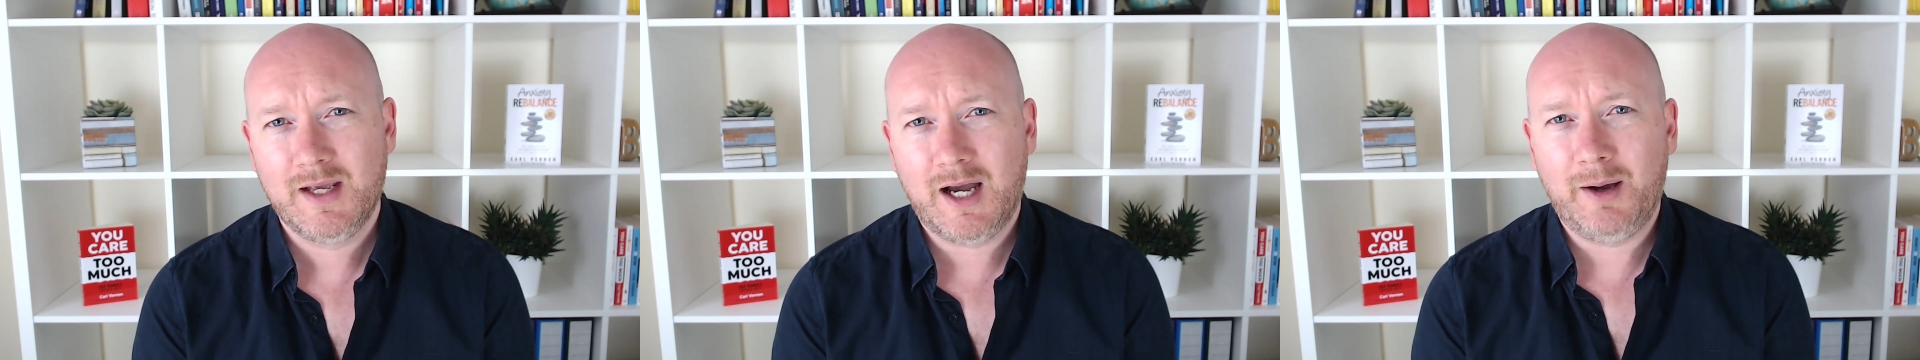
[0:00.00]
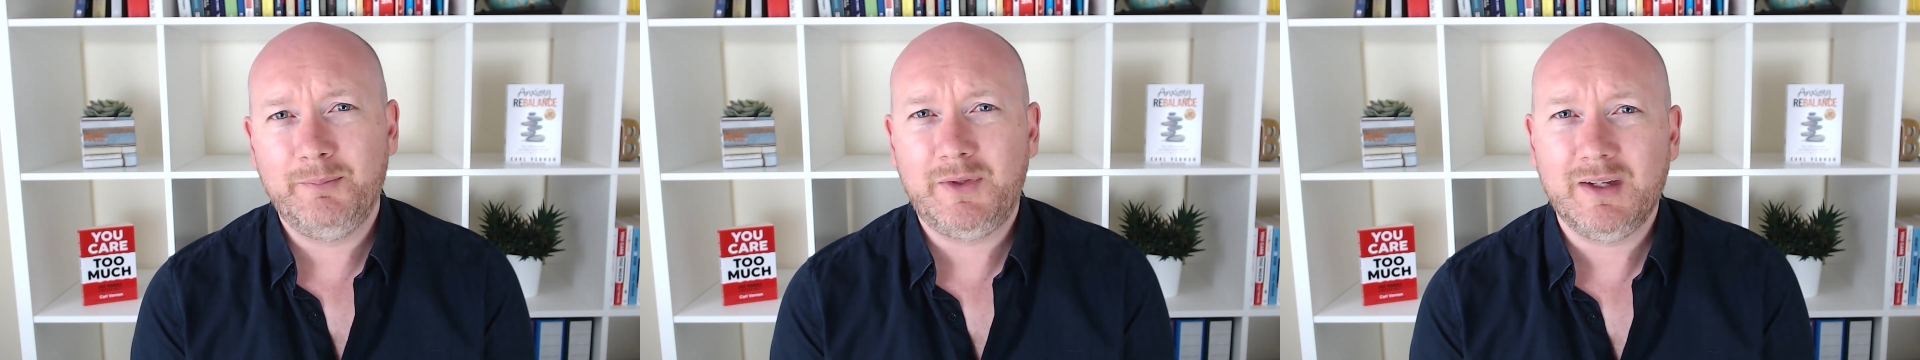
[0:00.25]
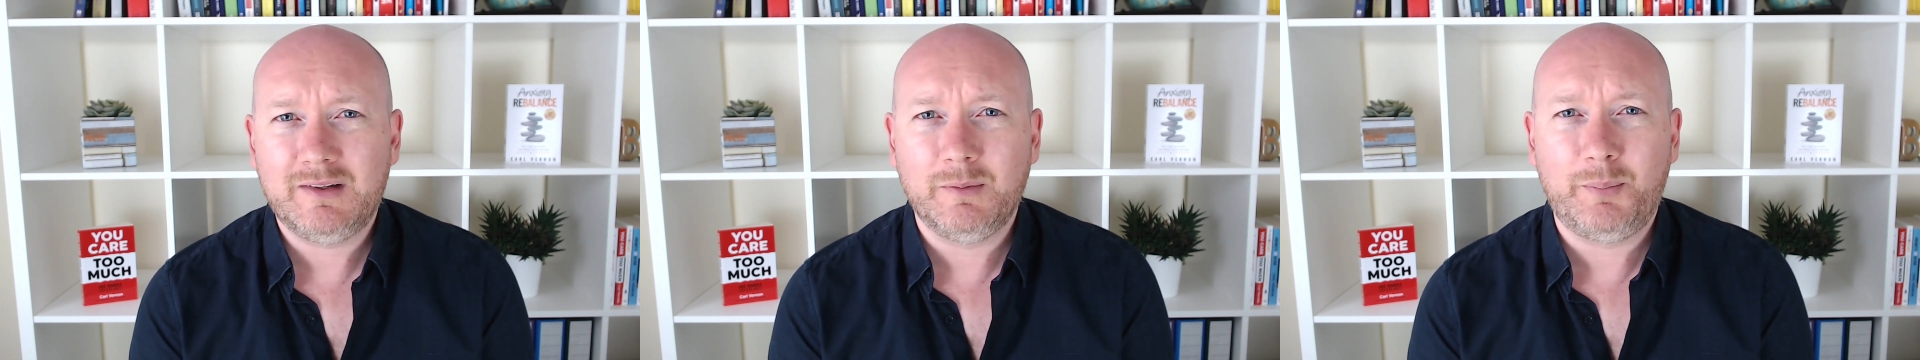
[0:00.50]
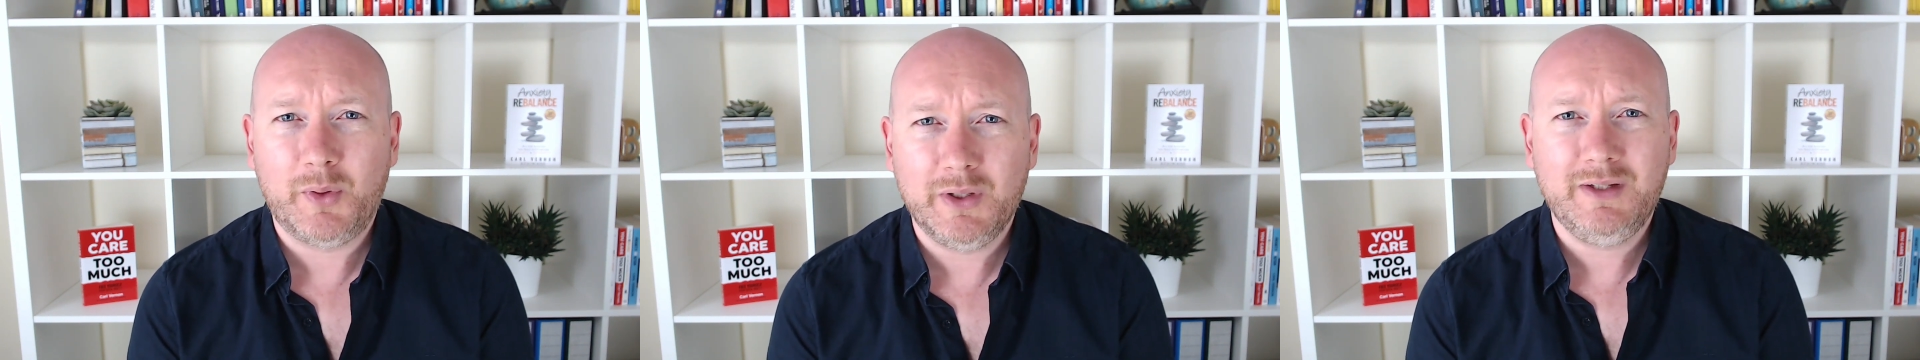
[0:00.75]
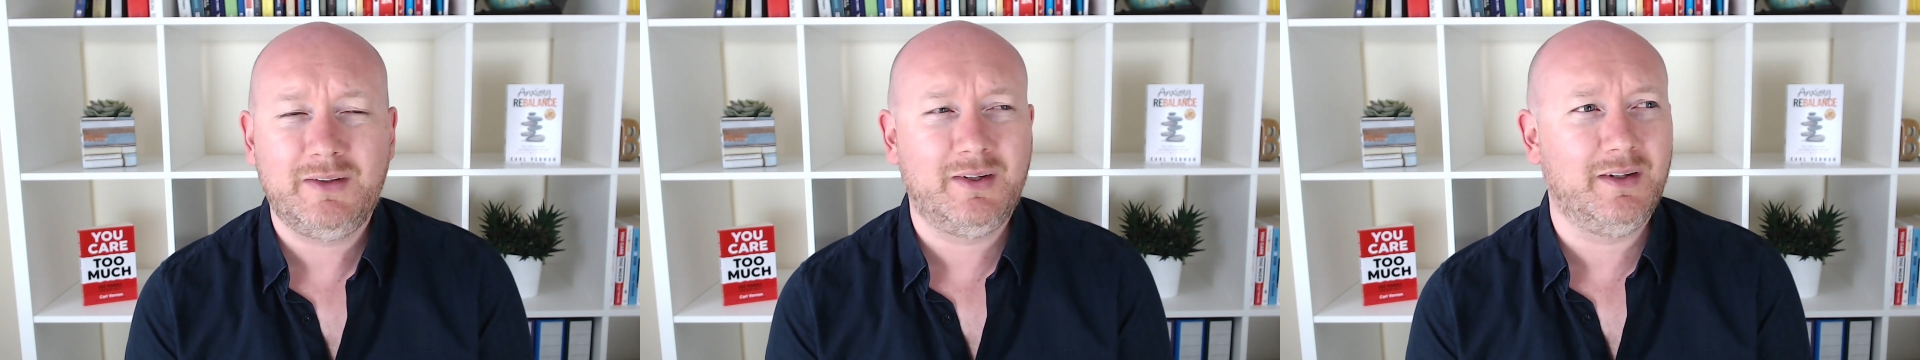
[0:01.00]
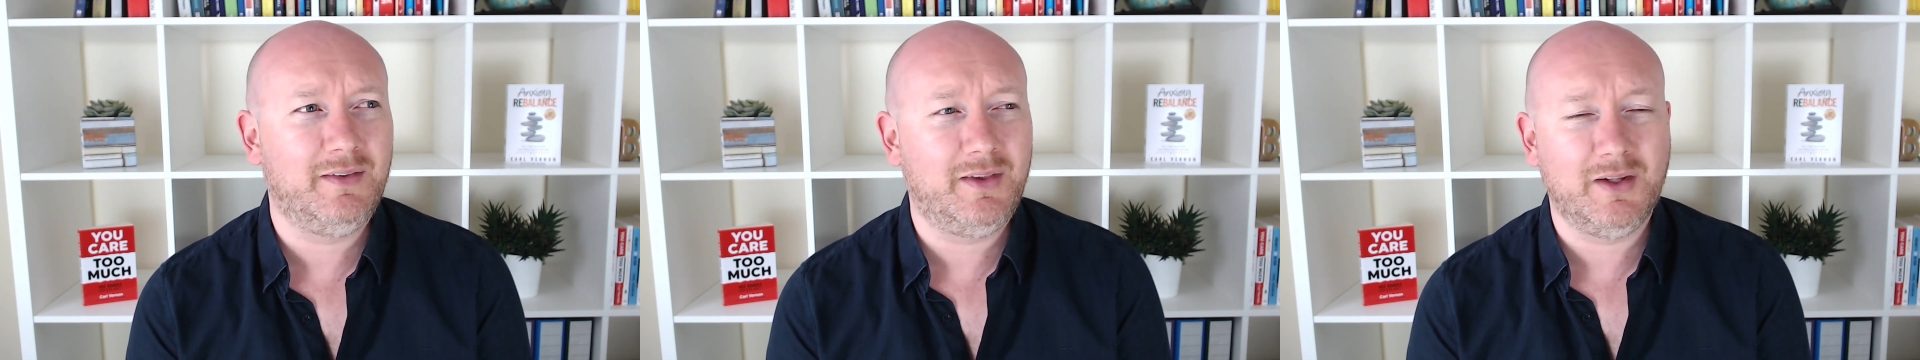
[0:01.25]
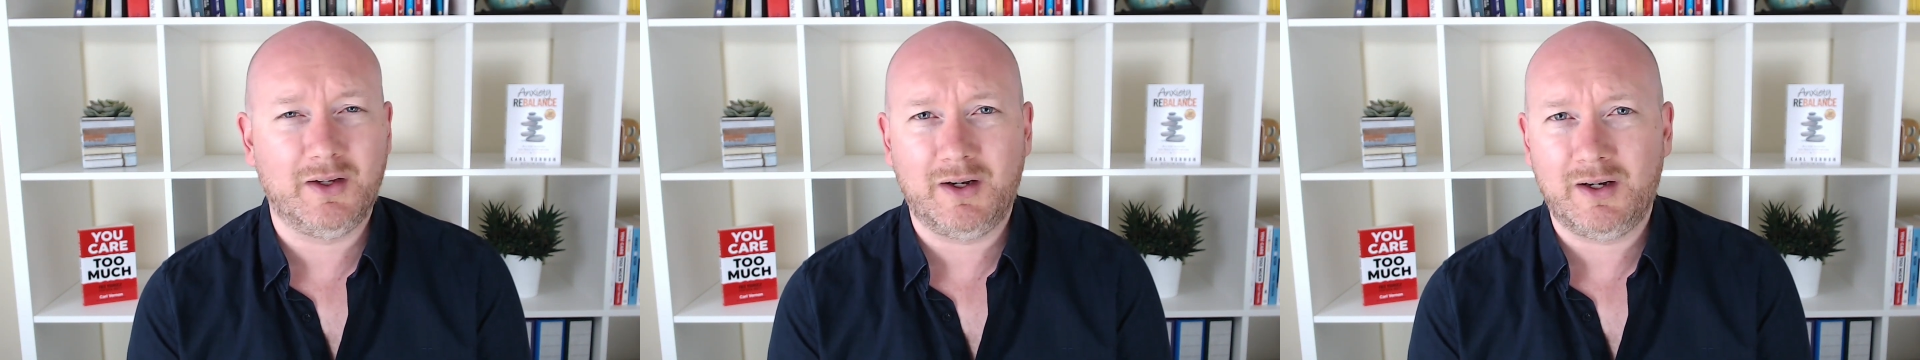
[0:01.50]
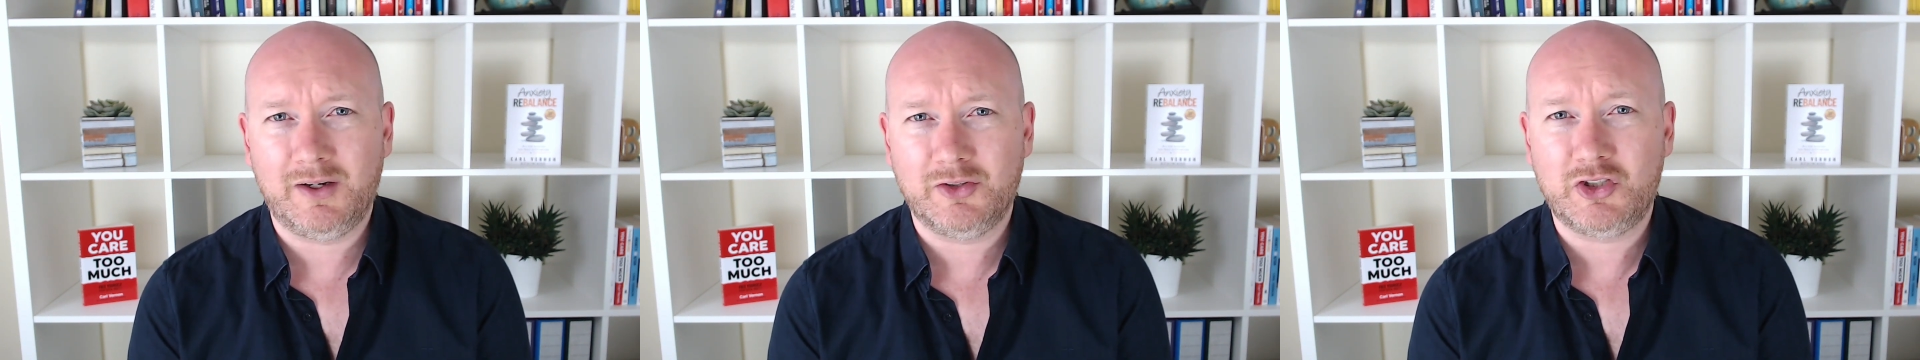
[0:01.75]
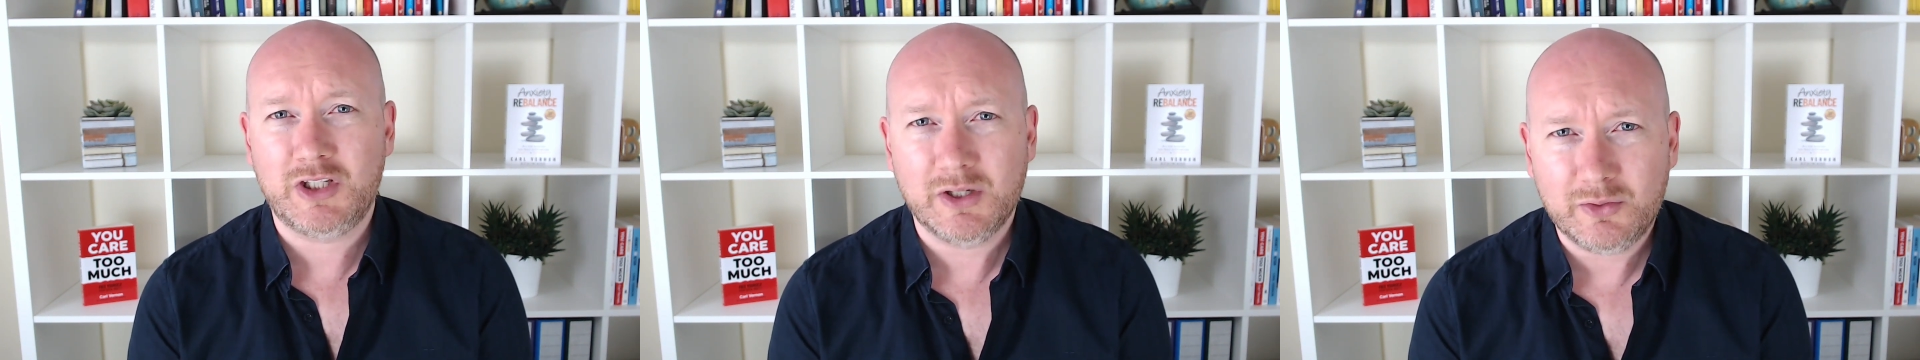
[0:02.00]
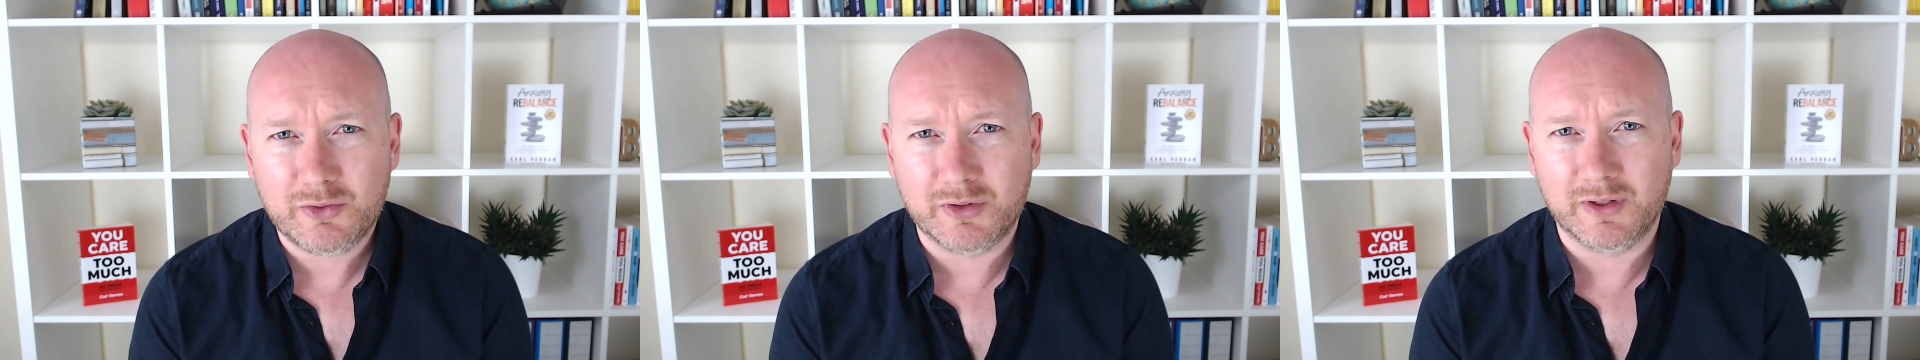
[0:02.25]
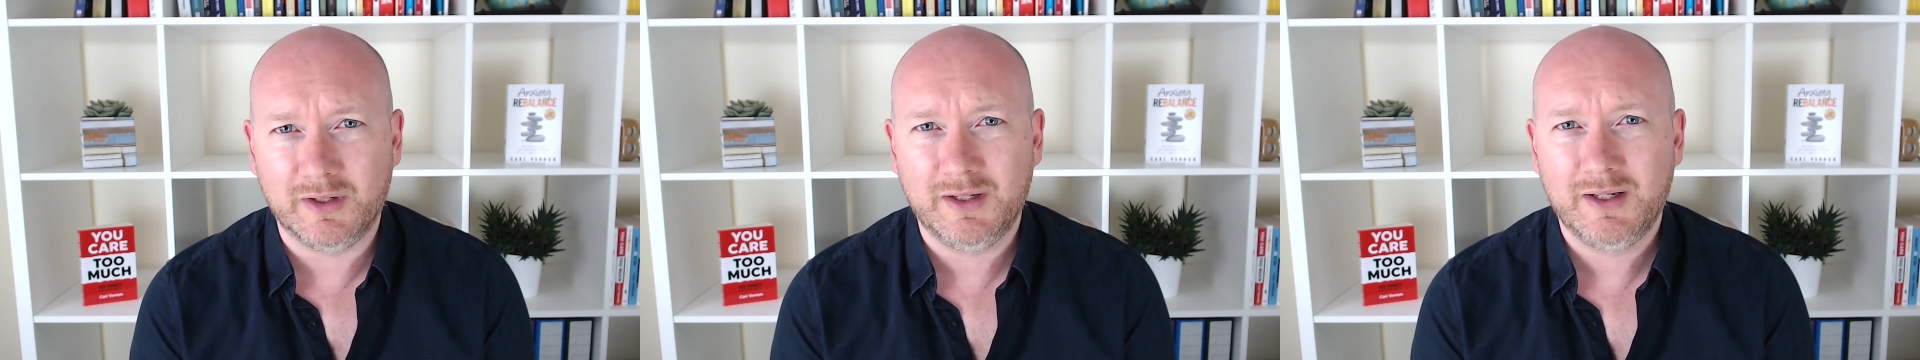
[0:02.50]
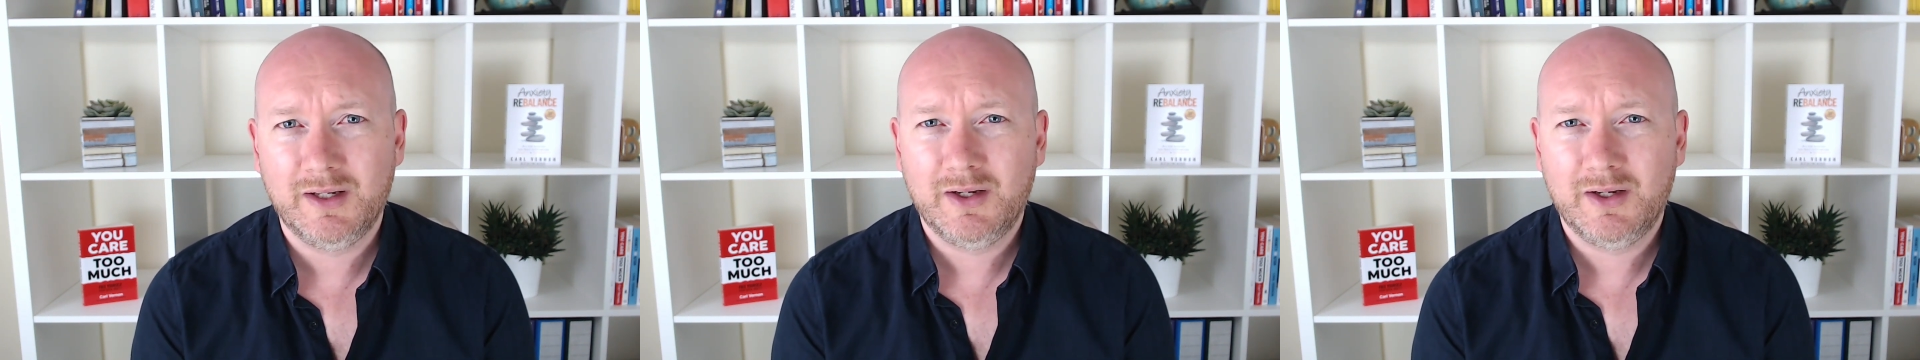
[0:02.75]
I'm disappointed that our children